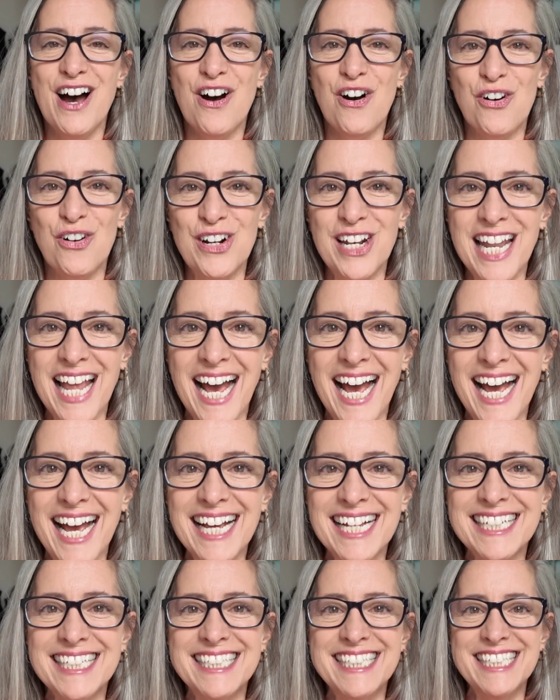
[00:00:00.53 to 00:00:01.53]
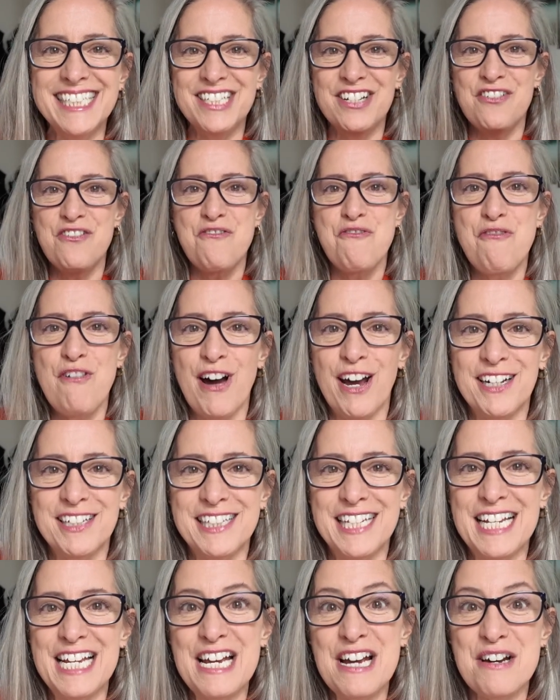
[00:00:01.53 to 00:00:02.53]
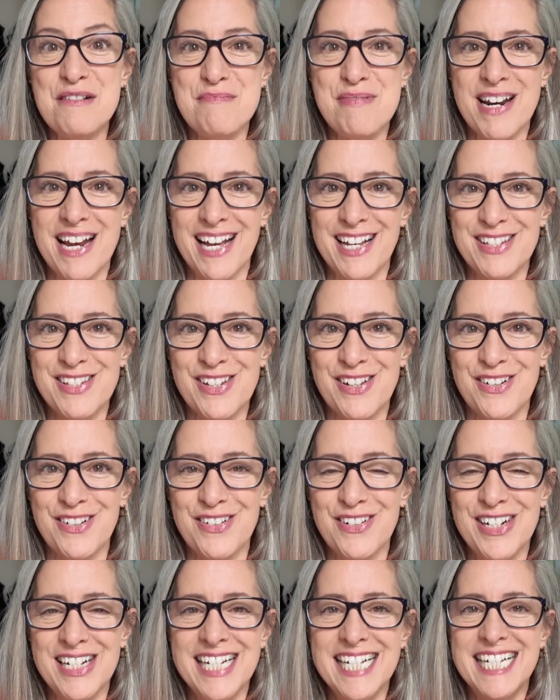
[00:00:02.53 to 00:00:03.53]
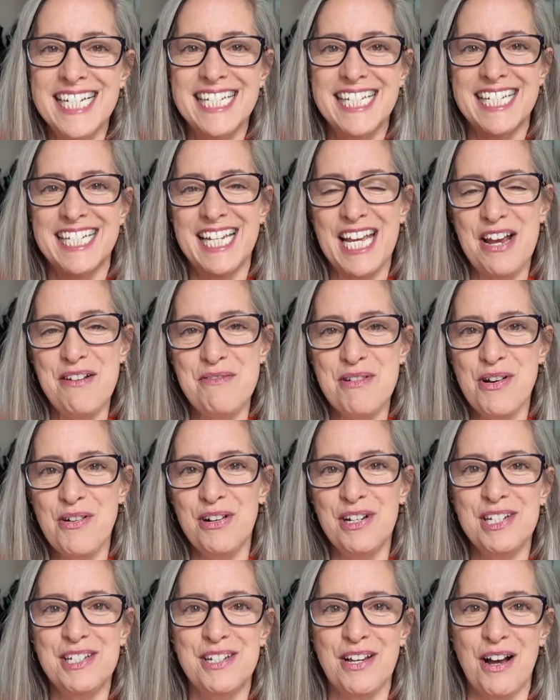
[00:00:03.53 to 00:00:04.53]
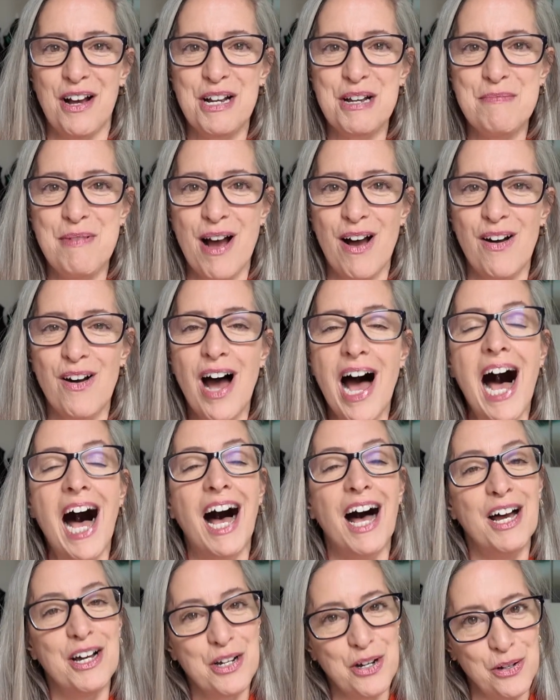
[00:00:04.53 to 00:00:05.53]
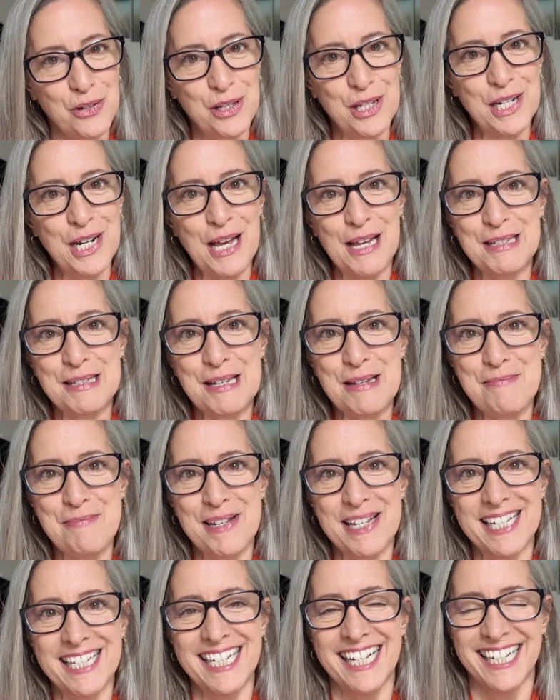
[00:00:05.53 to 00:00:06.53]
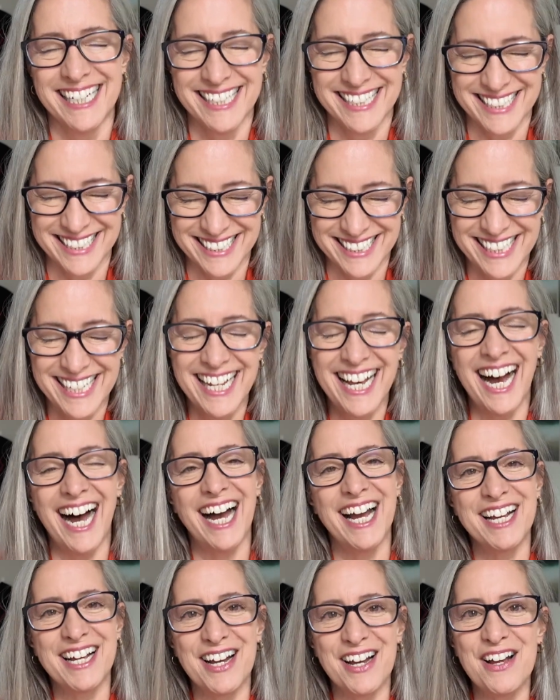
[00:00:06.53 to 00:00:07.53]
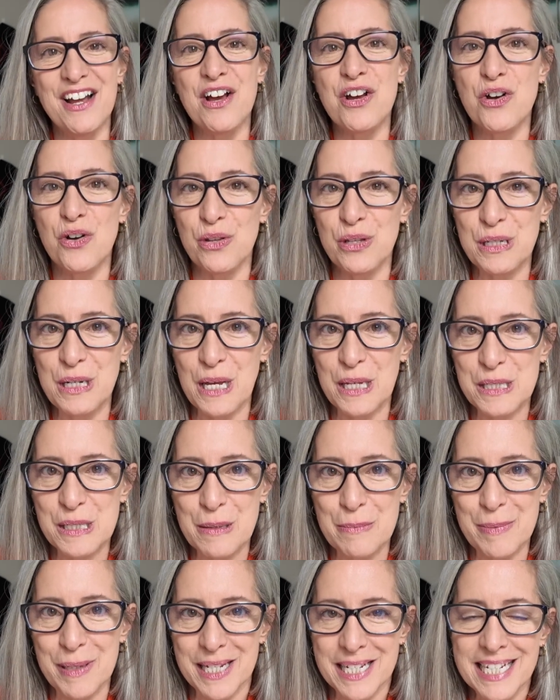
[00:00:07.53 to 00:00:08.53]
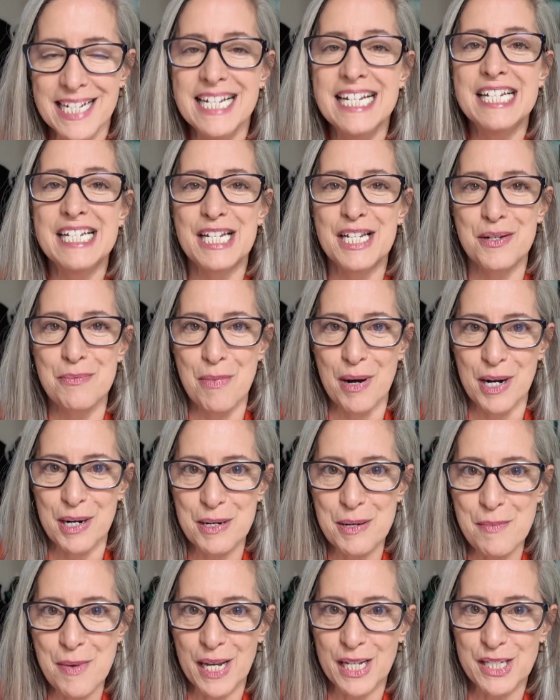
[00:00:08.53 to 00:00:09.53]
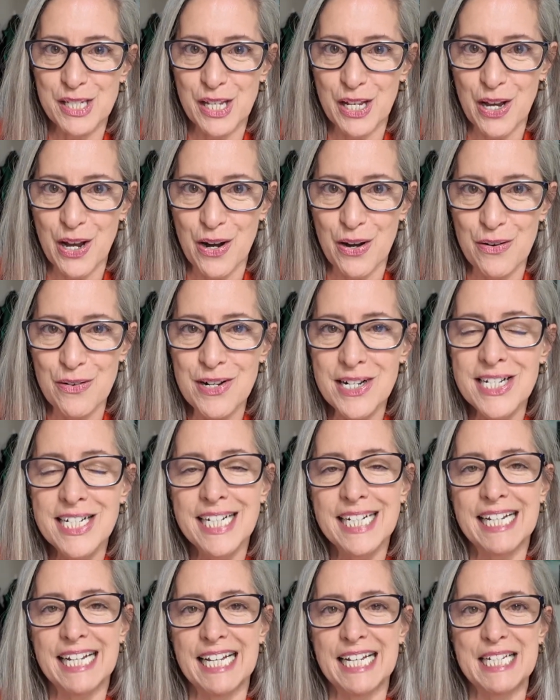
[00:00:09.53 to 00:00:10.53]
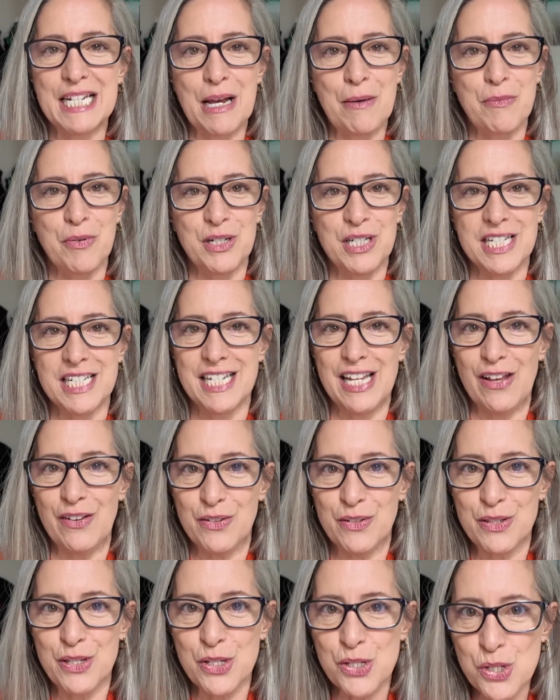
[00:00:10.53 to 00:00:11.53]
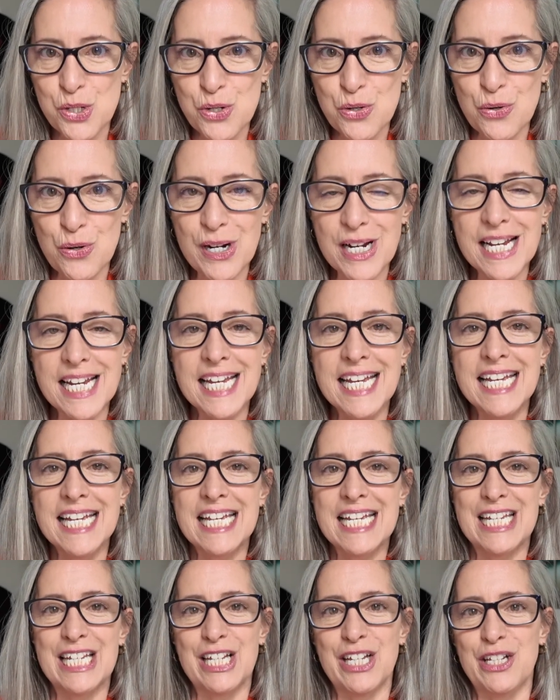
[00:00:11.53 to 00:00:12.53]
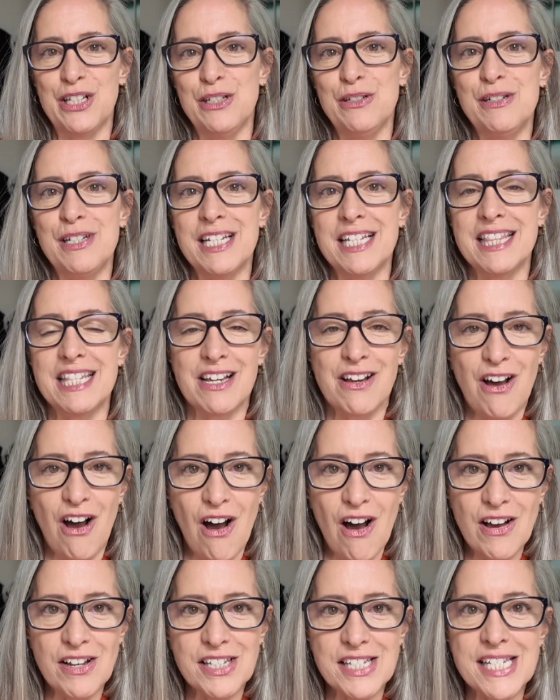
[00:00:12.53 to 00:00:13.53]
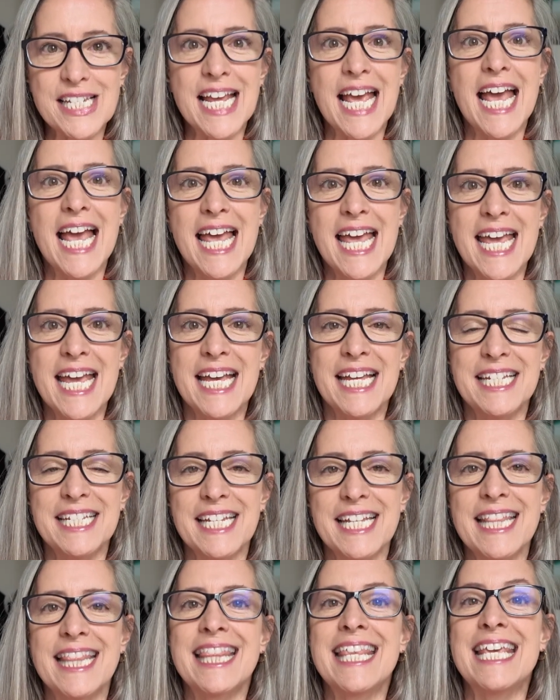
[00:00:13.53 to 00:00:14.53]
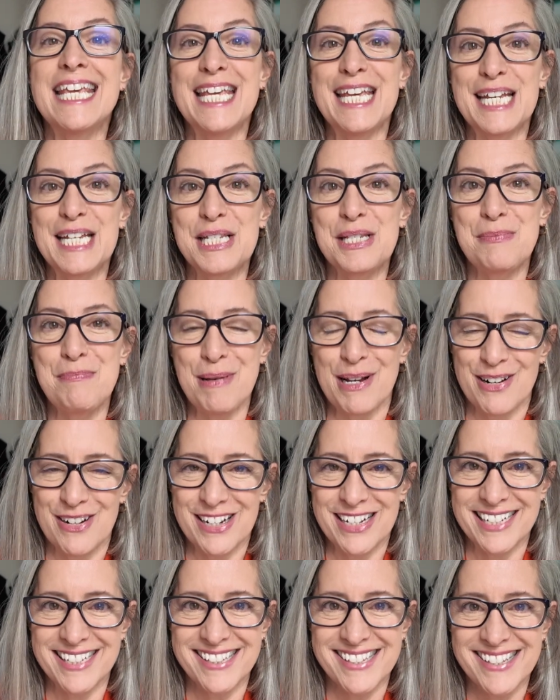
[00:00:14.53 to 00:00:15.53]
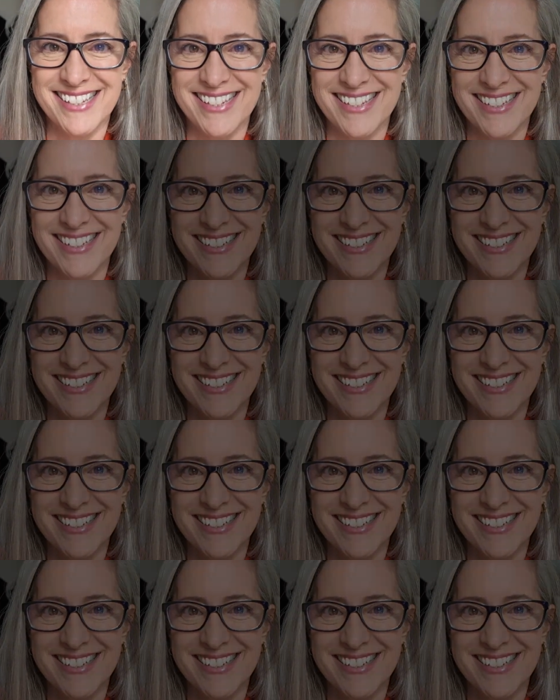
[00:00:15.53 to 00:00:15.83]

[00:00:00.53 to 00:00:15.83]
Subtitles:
Hola y un fuerte abrazo. Today we're going to talk about a colonoscopy. I got a colonoscopy in Mérida, Mexico, and I'm going to tell you the story, including the cost and the experience.